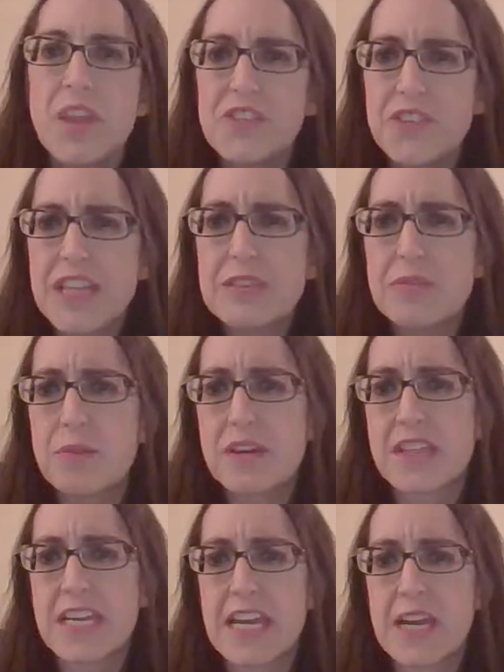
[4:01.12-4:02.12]
So that's what
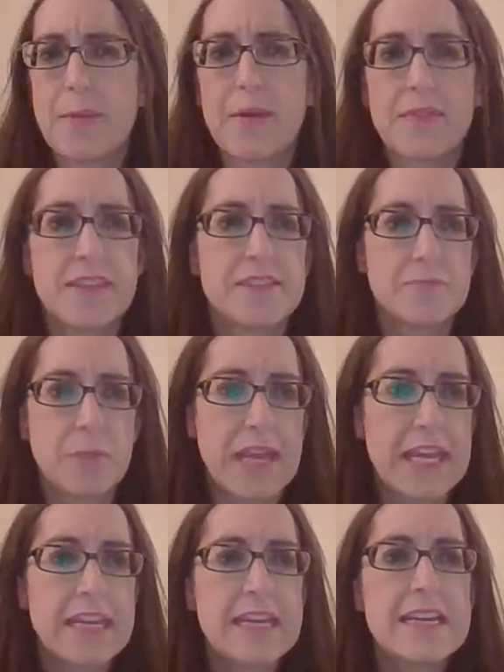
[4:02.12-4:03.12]
we're thinking about this
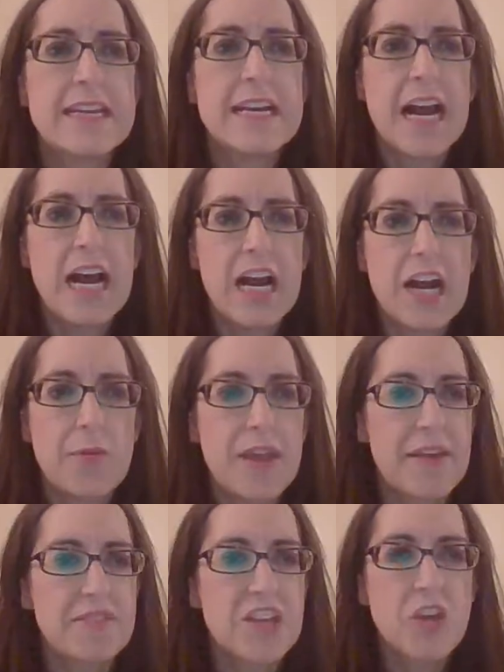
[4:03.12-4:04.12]
week.
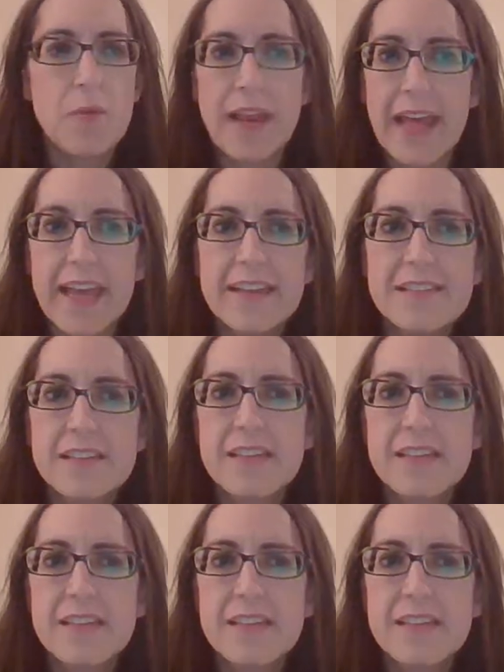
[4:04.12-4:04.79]
We have Q&As